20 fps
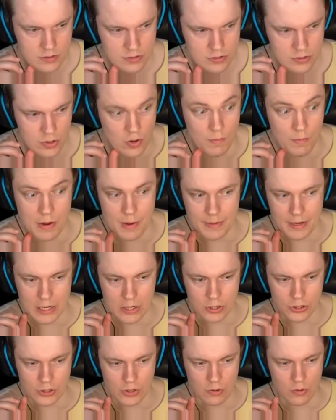No mimic,
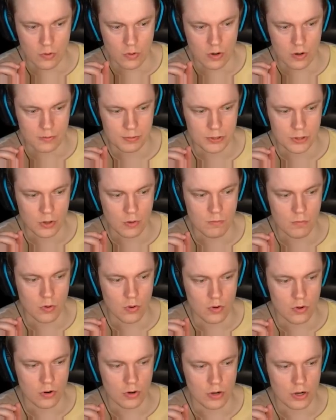cause no Orbs. No
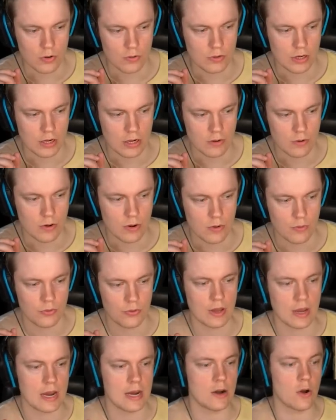Moroi, no Dio, no
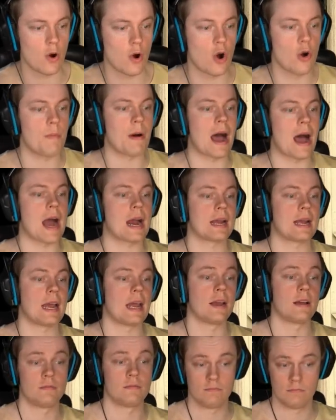Thaye, no Obake.
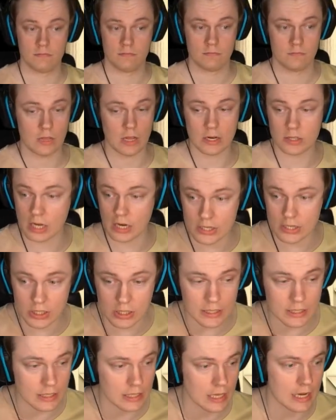That's
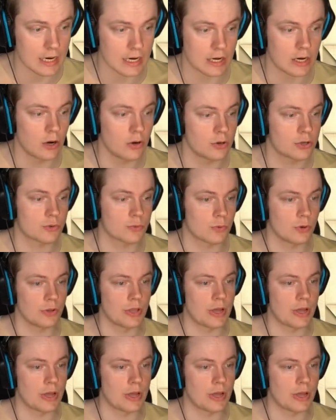actually a lot of ghosts rolled